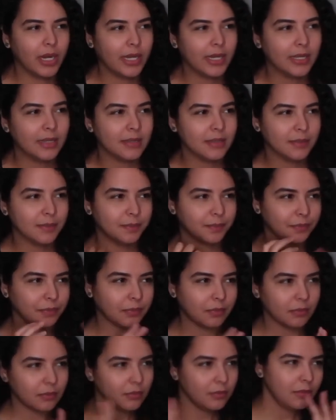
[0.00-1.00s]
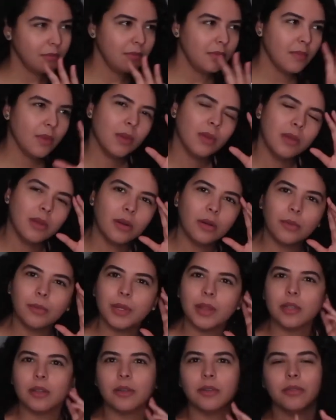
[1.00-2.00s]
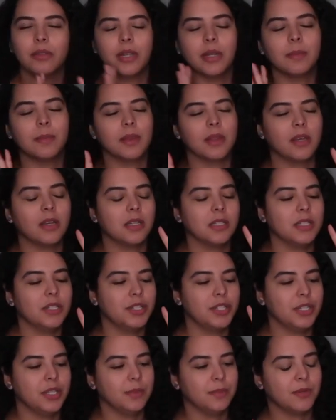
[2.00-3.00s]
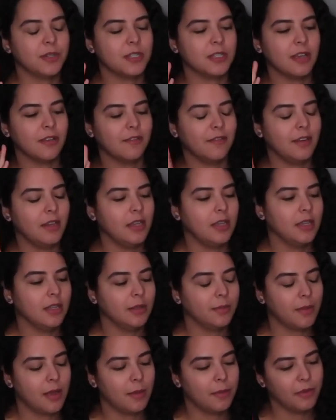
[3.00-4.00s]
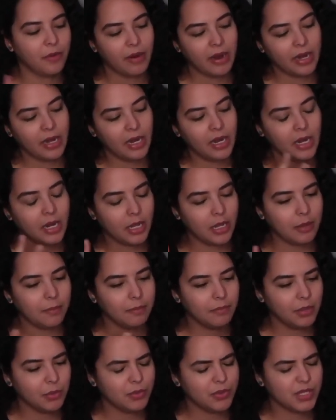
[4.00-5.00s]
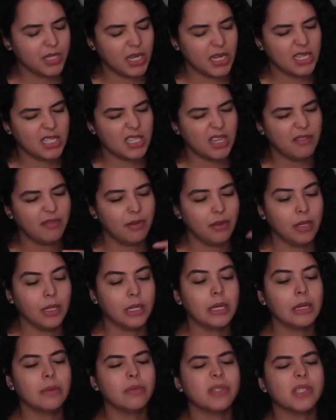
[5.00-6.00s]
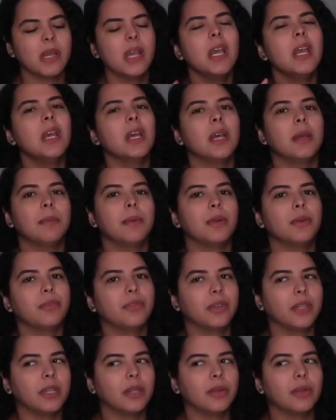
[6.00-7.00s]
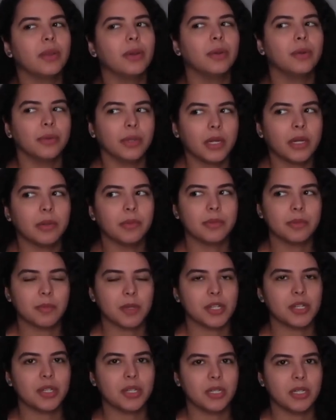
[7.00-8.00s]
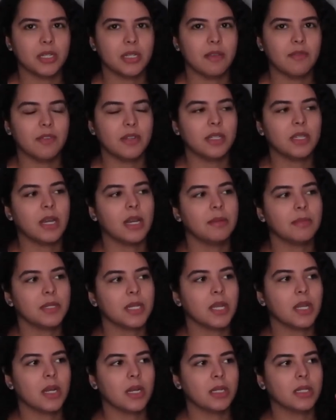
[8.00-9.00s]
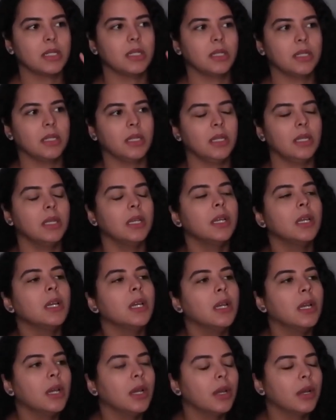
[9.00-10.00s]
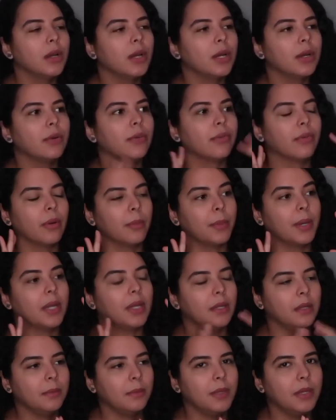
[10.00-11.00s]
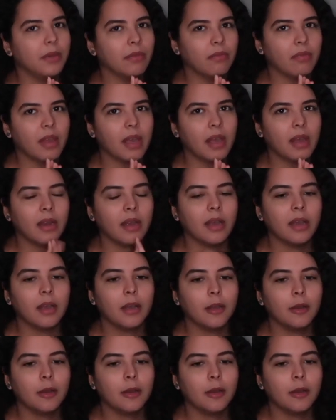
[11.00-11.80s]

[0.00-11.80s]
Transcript: I guess, you know, with the Greek mythology and Persephone and the pomegranate. It was nice. I felt like it was a bit overkill though, that it was mentioned 7 times, like constantly, or reminding me of that.